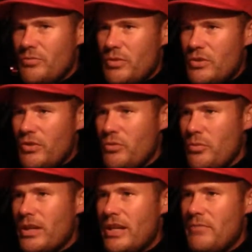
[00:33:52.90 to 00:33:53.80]
which I thought
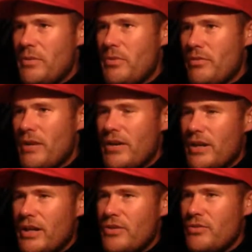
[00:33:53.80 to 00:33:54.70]
would leave me with around
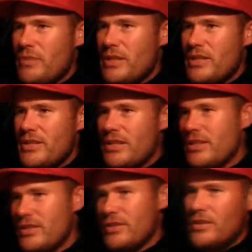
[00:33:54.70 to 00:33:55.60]
100 meters
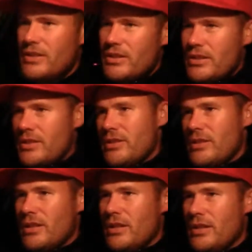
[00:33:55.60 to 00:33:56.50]
in
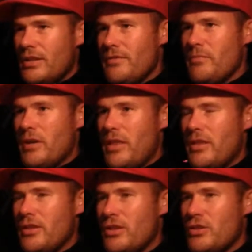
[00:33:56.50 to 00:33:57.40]
for my
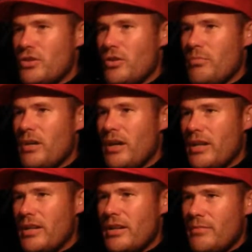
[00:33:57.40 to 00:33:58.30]
third shot, but I
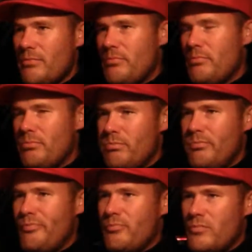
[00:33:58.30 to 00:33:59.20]
ended up
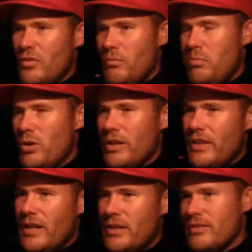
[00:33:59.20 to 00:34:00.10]
sort of pulling
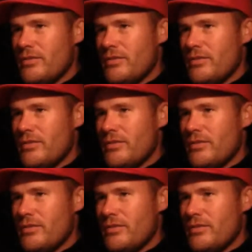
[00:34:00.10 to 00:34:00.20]
that